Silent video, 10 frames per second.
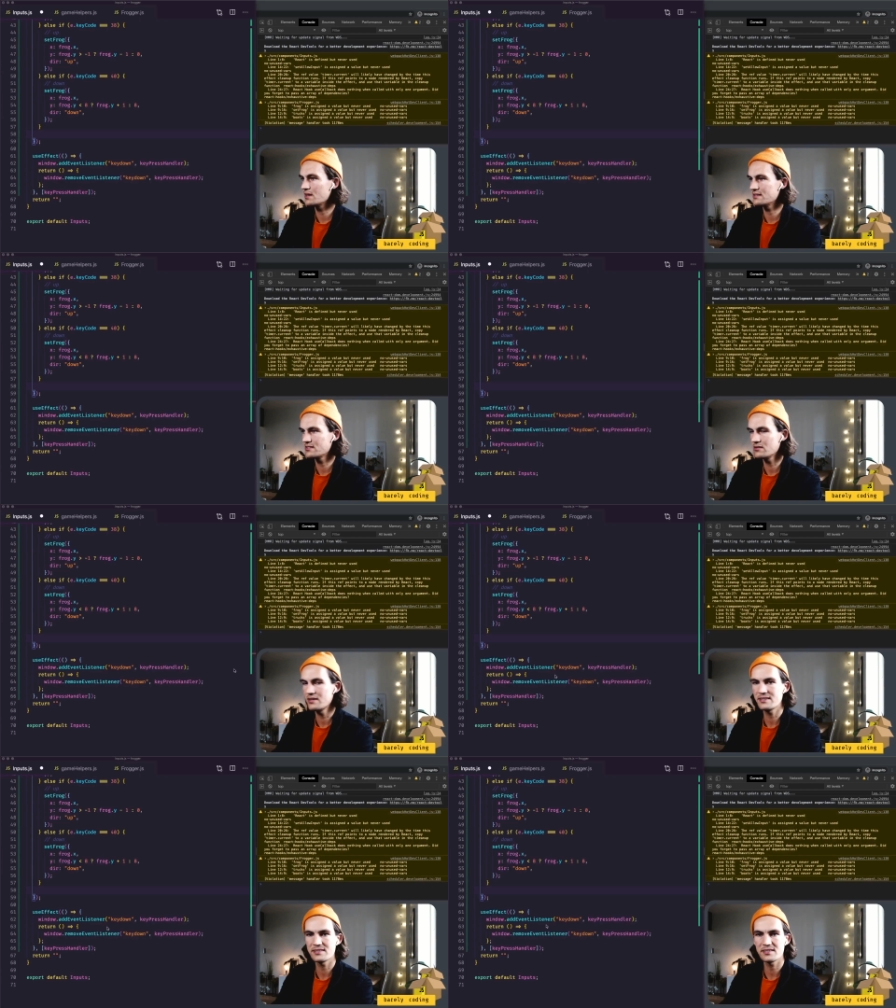So
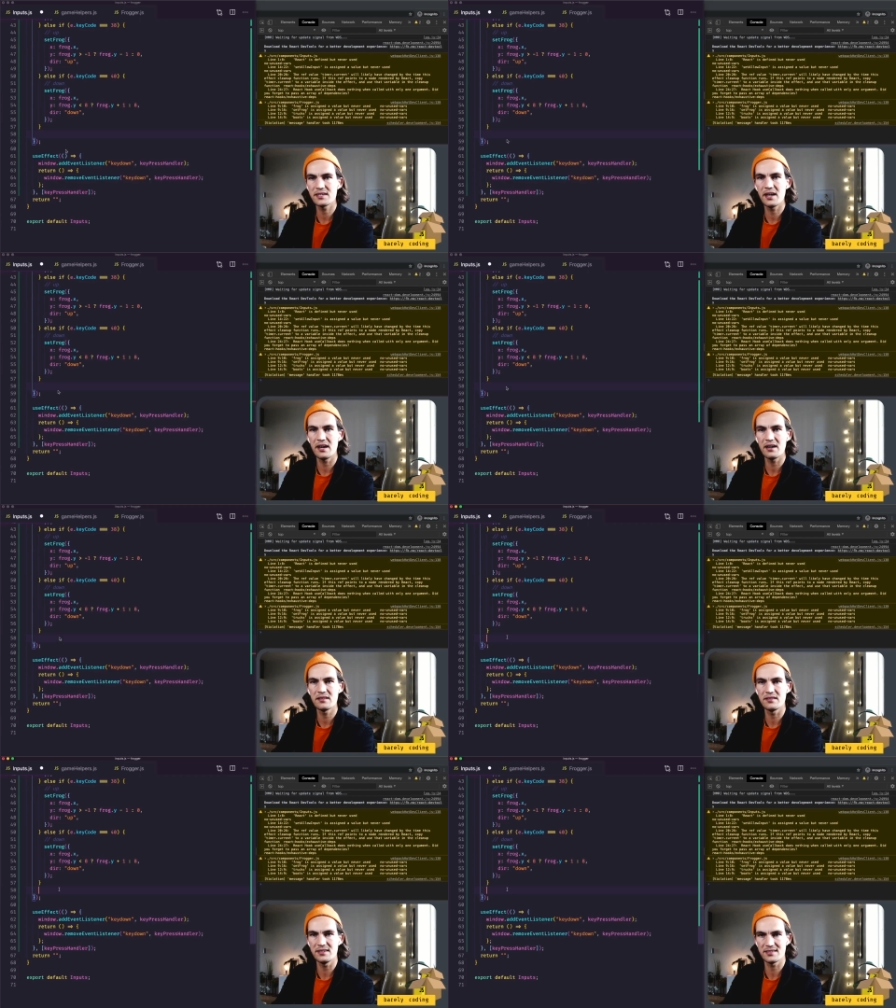let's add
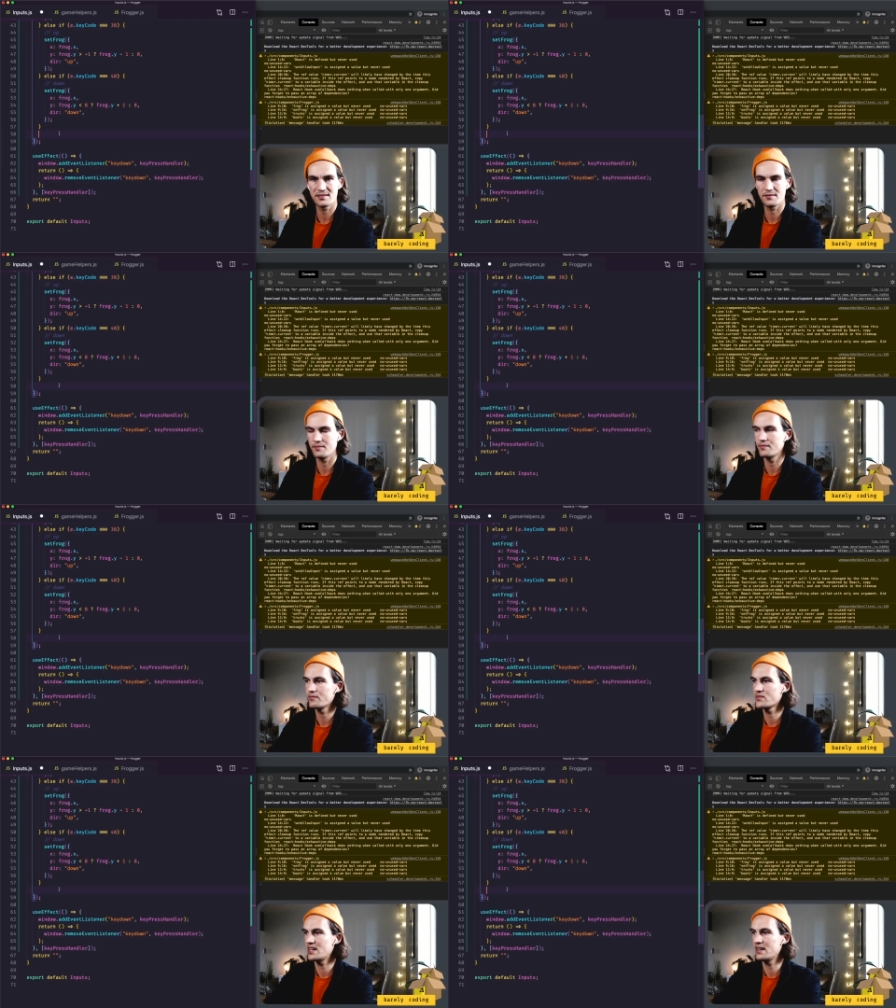this
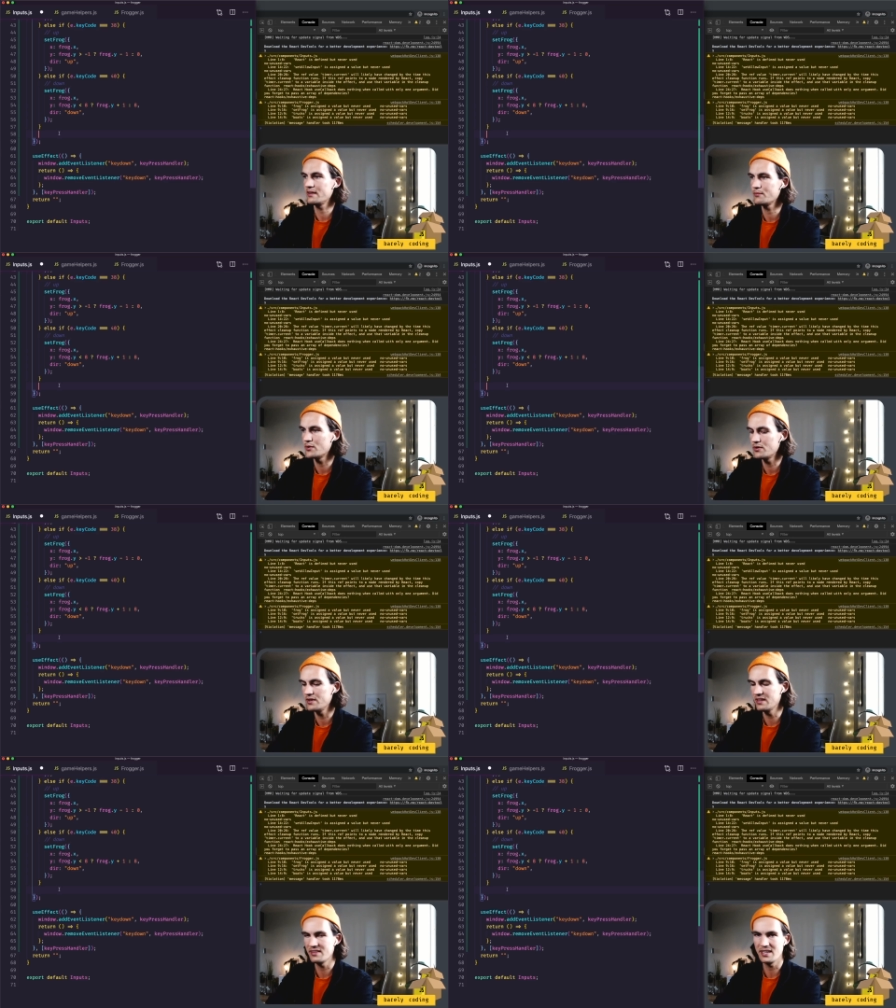timer
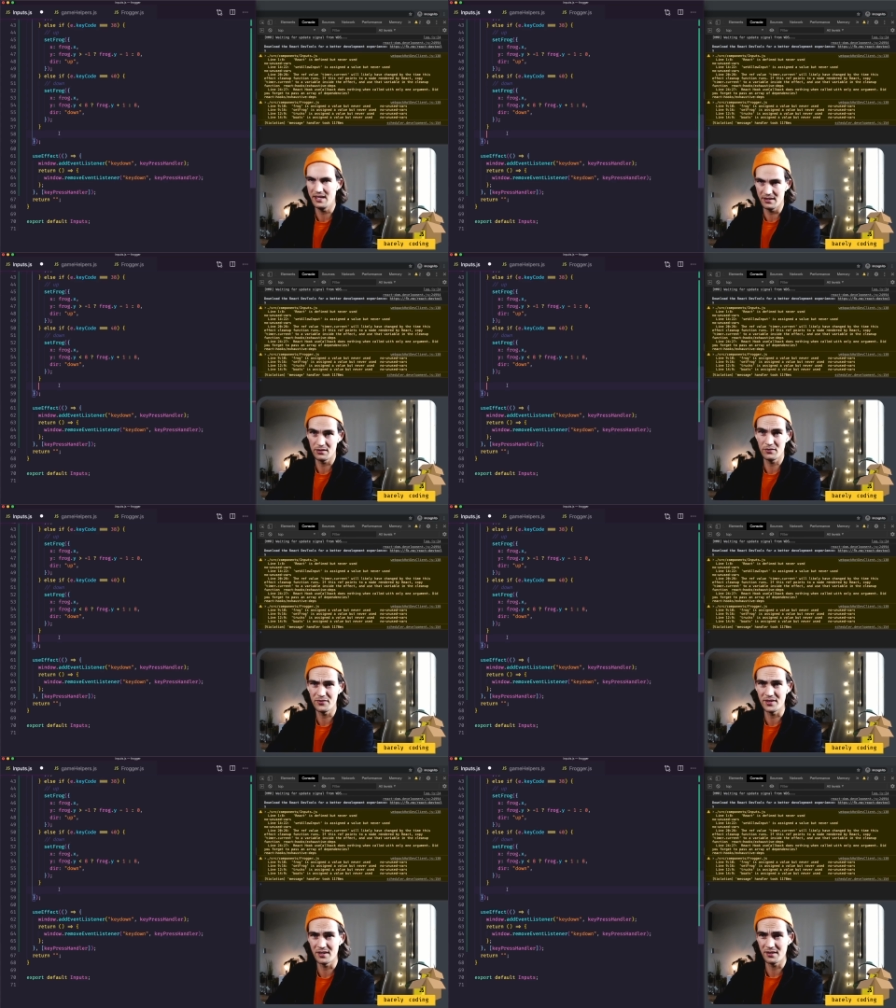in the end of
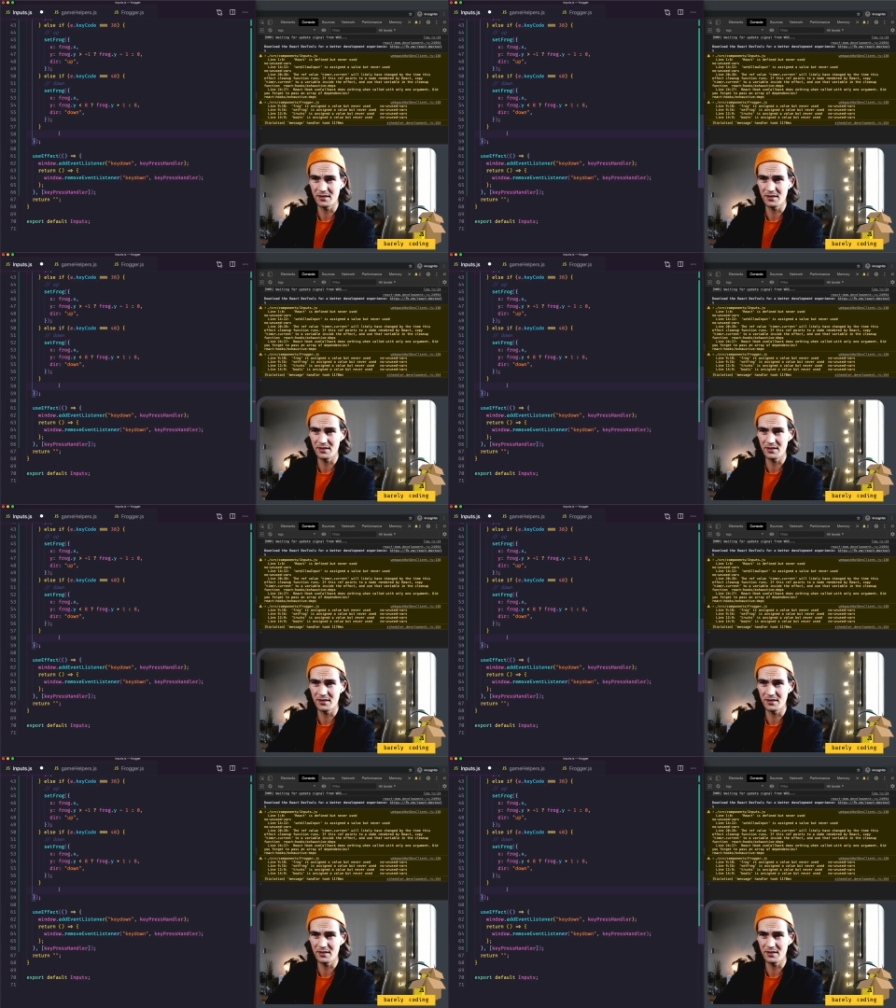the